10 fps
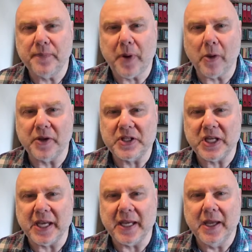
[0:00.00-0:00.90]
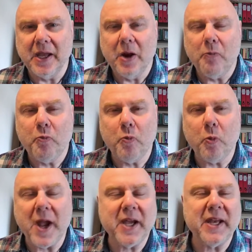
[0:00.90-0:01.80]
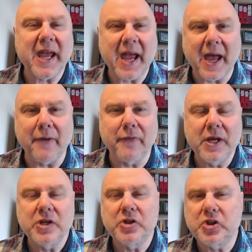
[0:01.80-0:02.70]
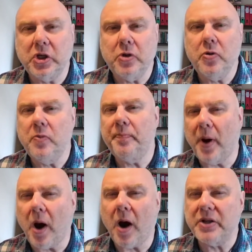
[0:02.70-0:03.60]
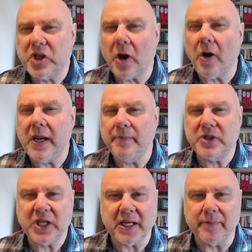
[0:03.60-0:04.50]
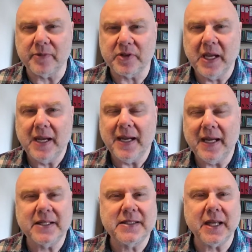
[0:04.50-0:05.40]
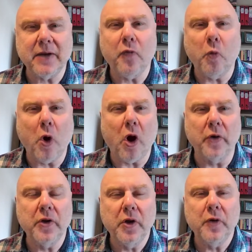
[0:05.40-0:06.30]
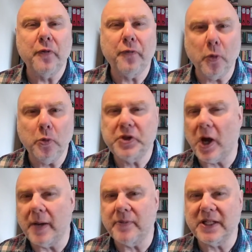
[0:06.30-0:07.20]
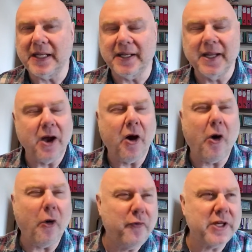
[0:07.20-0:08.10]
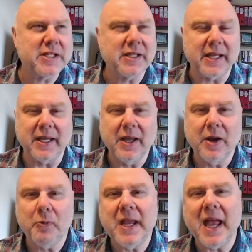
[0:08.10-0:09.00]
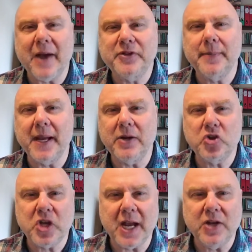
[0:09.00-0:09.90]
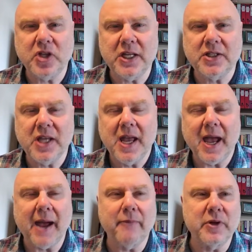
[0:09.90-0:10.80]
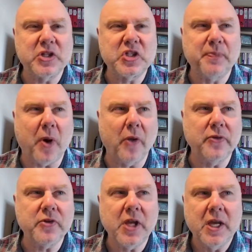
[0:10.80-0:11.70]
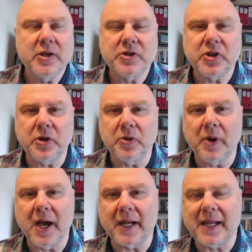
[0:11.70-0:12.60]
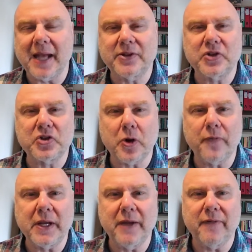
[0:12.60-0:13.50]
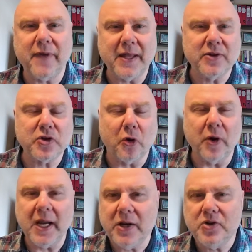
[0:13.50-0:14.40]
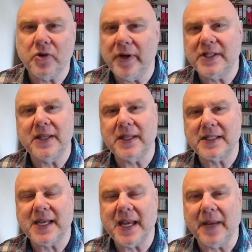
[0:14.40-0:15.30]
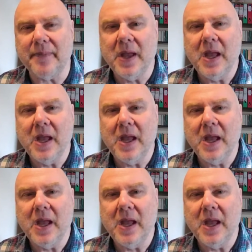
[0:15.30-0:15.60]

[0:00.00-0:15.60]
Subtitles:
policy, we're going to have 2 part-time teams instead of 1 full-time team. Obviously, we have to make changes and respond to catastrophic events or injuries in the team.